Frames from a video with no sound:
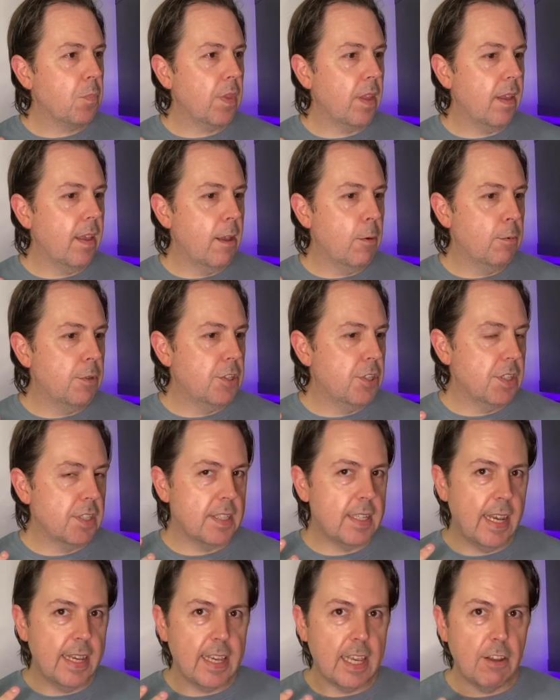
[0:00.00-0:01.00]
It was just
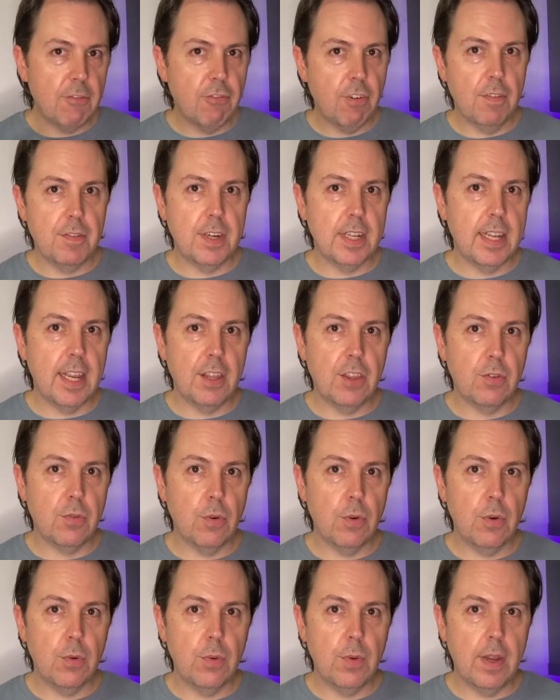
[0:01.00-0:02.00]
taking forever to get
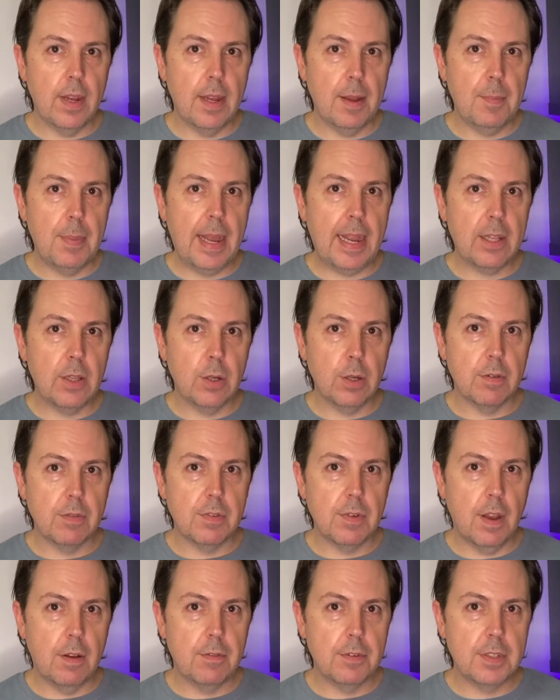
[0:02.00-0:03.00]
through a backlog
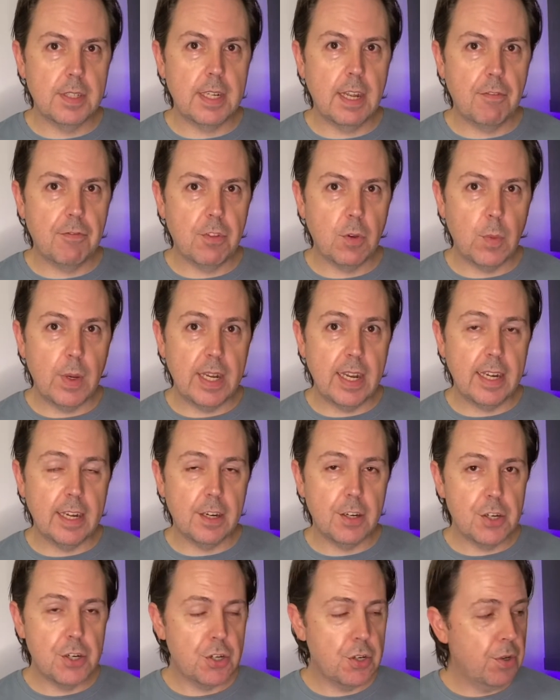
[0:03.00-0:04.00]
of stuff that we needed
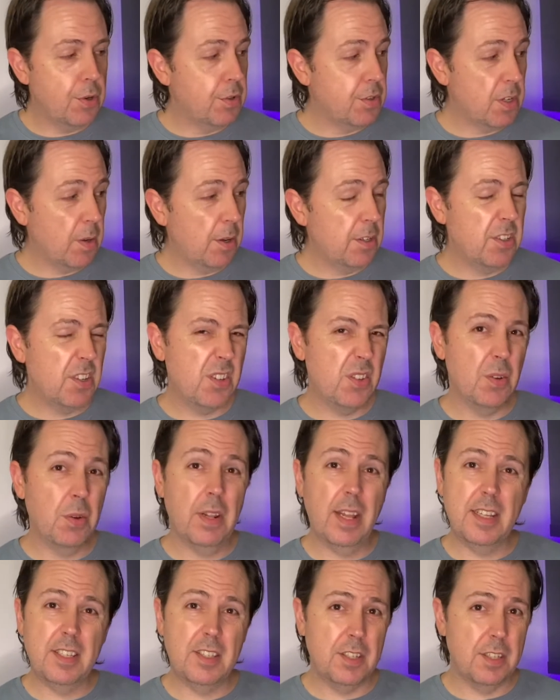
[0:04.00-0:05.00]
to shoot. So I just thought,
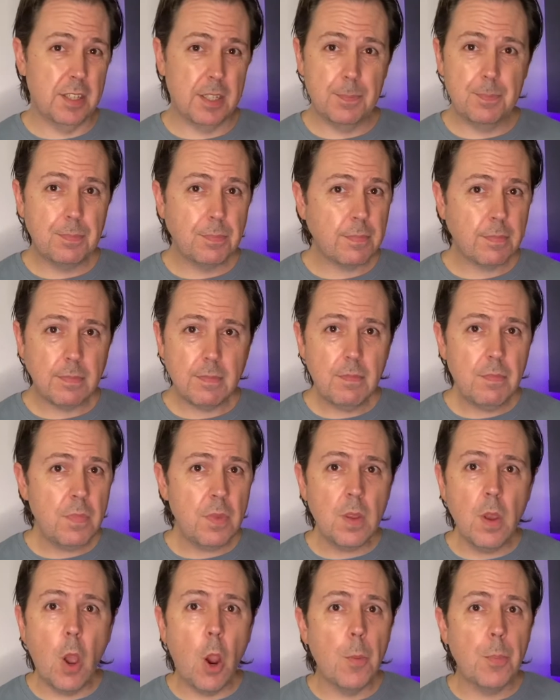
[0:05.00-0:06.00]
let's just
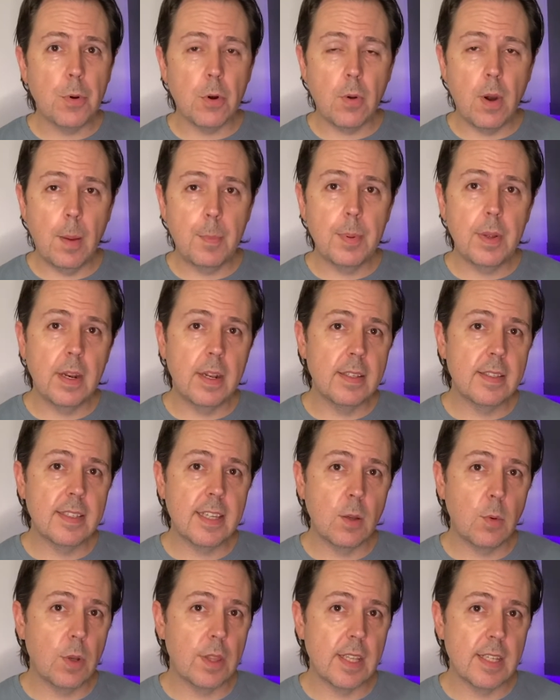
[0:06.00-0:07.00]
open her up and
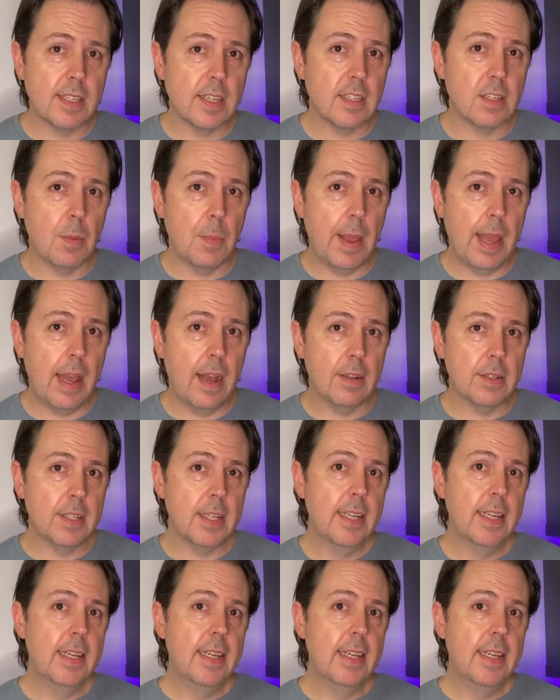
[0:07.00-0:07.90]
see what this is about.